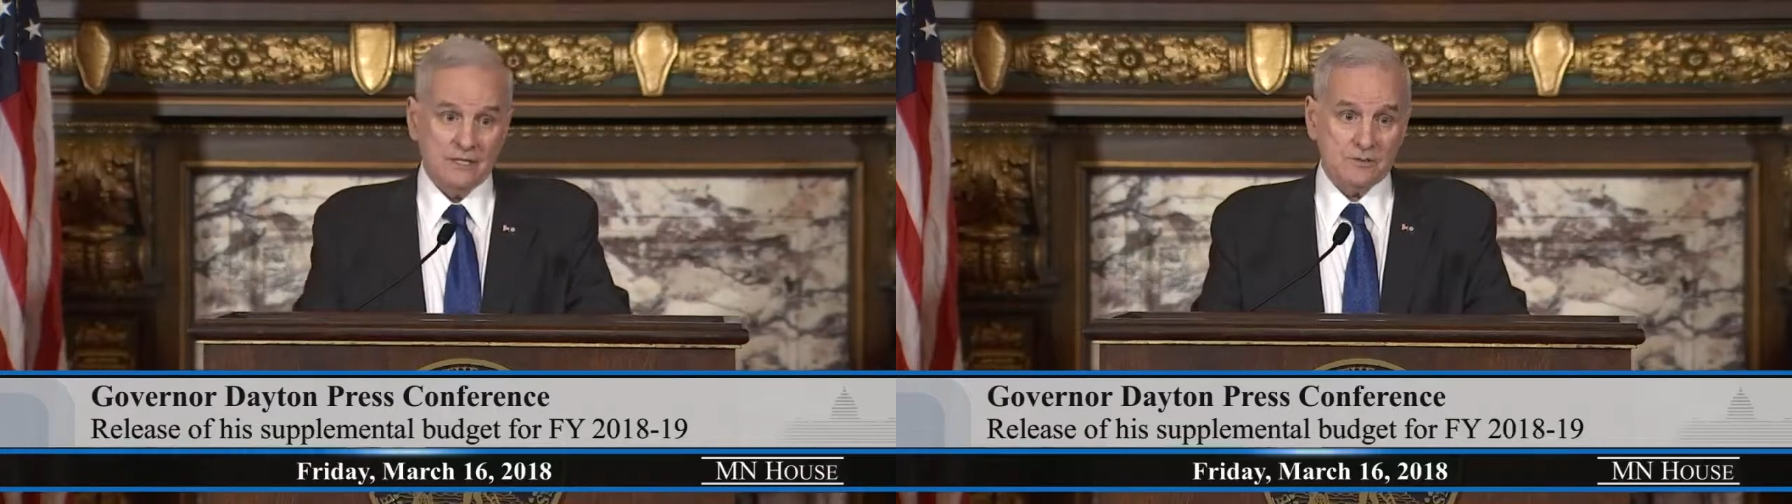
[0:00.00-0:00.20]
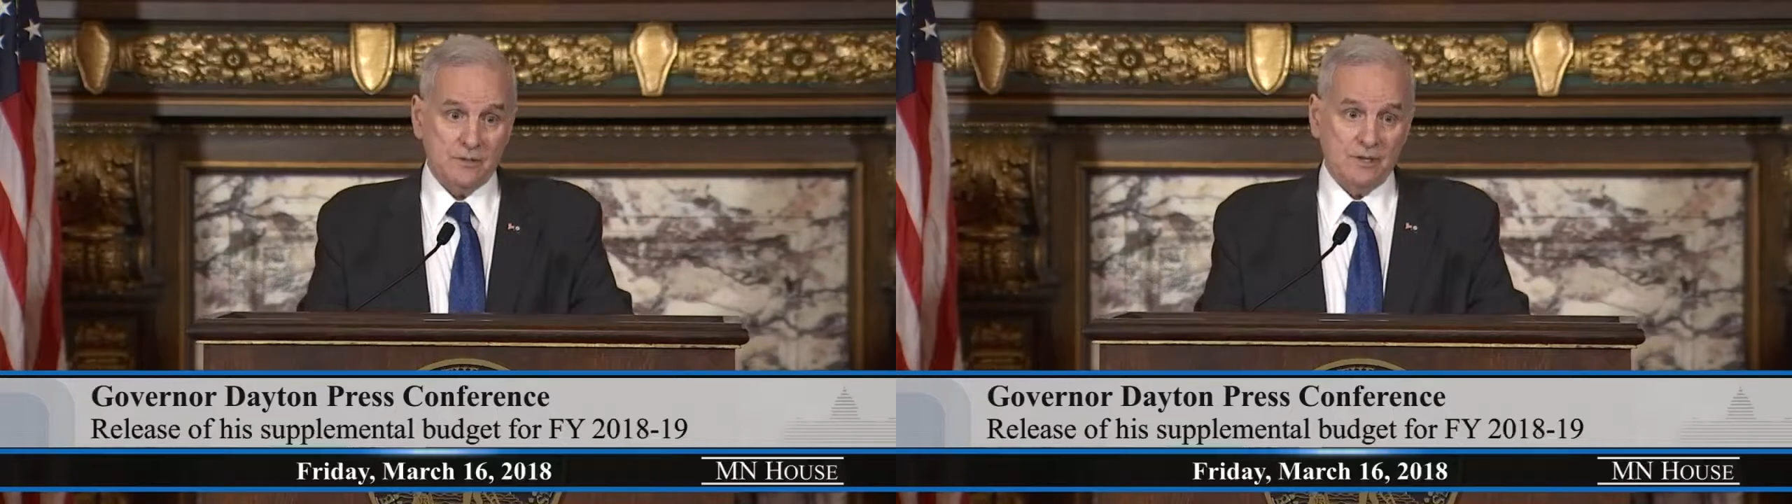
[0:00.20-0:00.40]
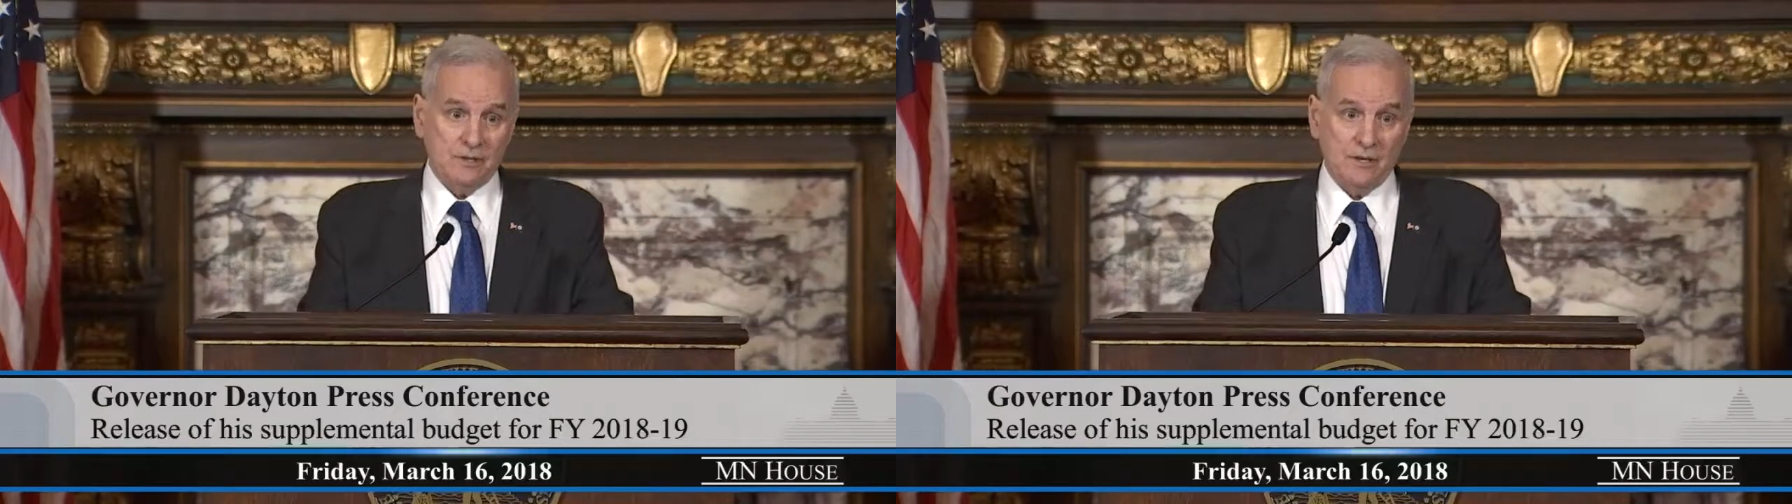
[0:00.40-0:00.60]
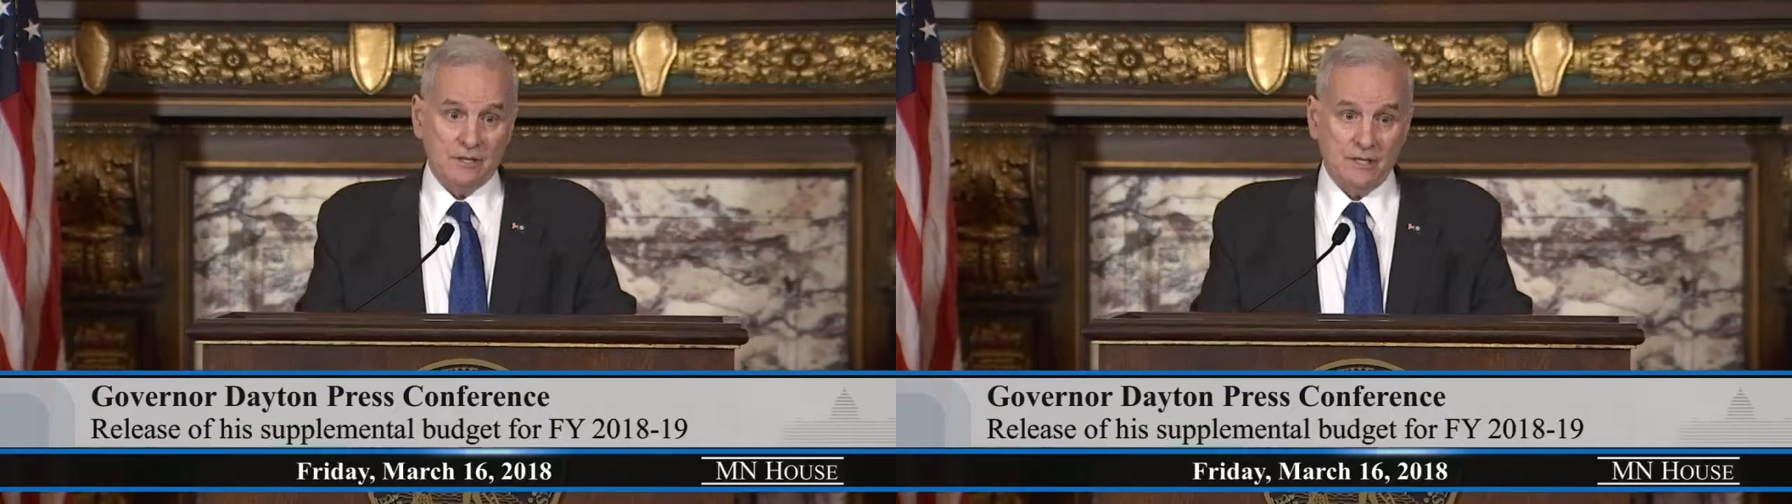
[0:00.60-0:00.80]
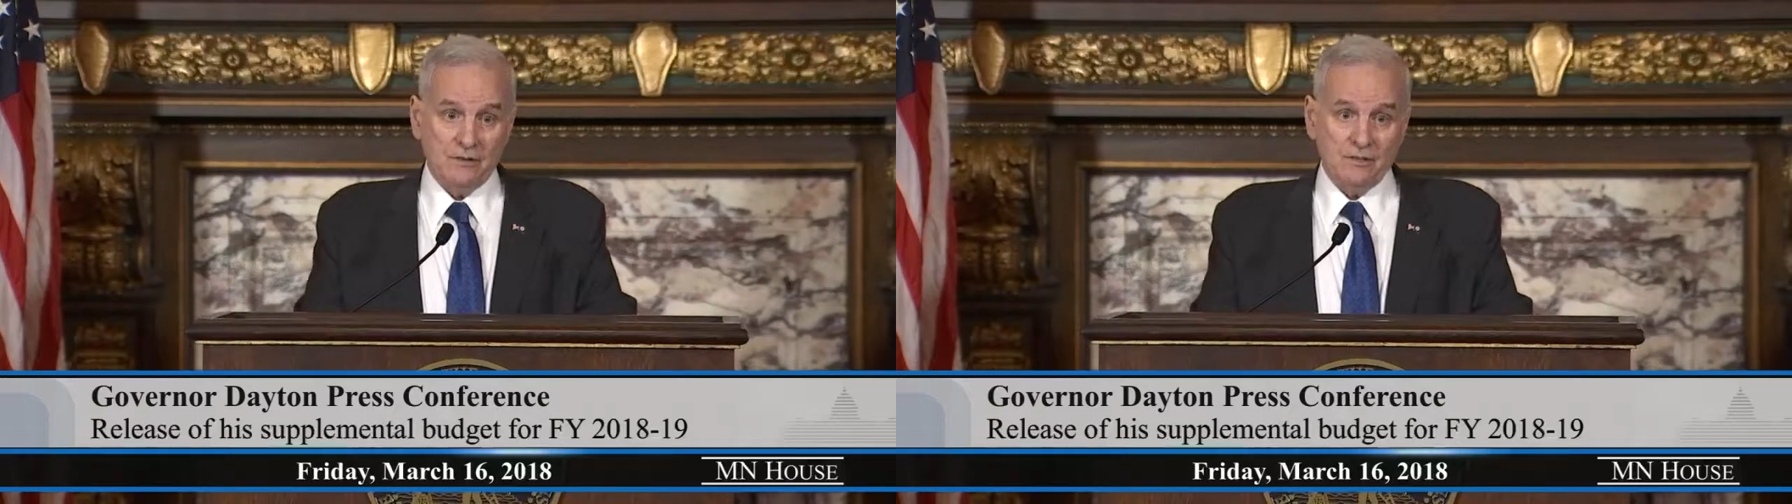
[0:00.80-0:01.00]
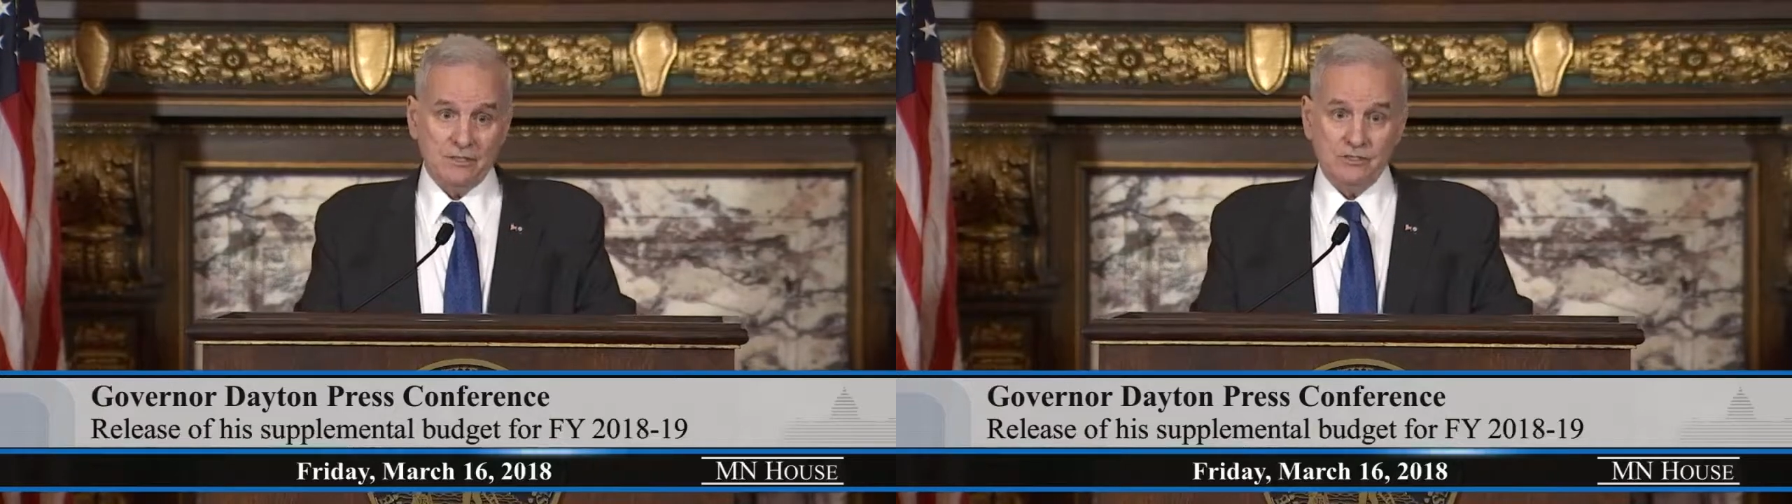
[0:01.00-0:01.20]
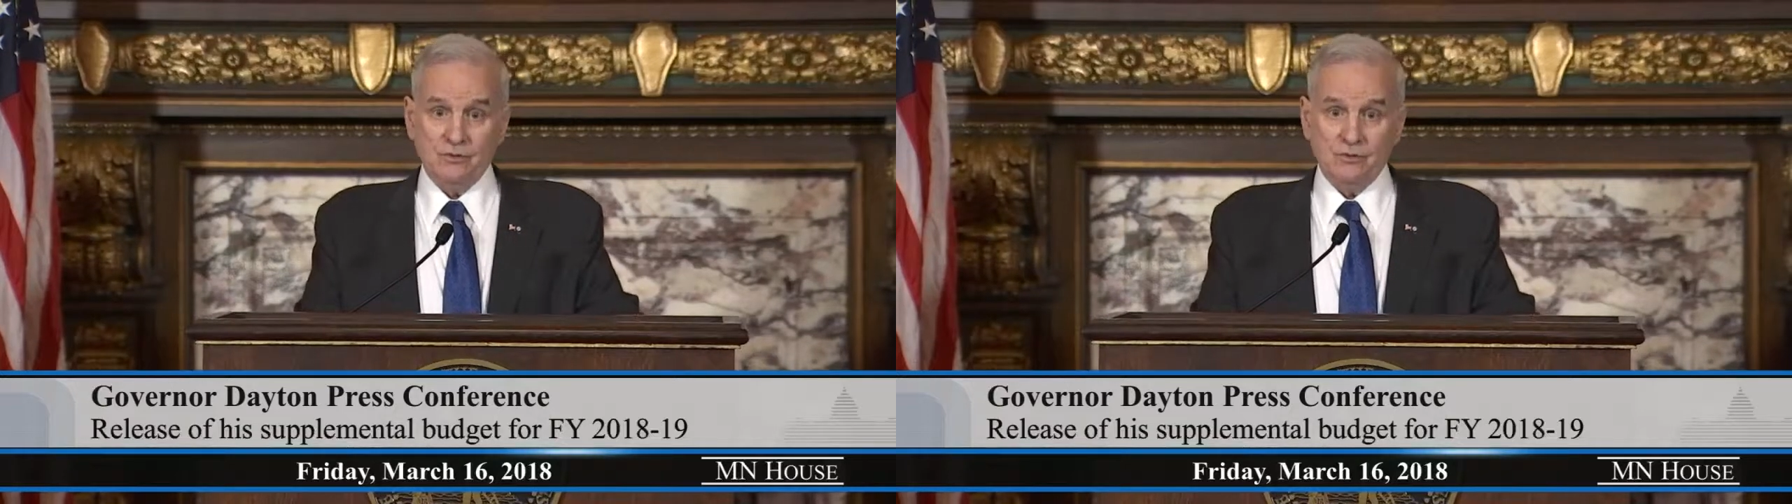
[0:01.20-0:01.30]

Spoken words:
speed internet coverage.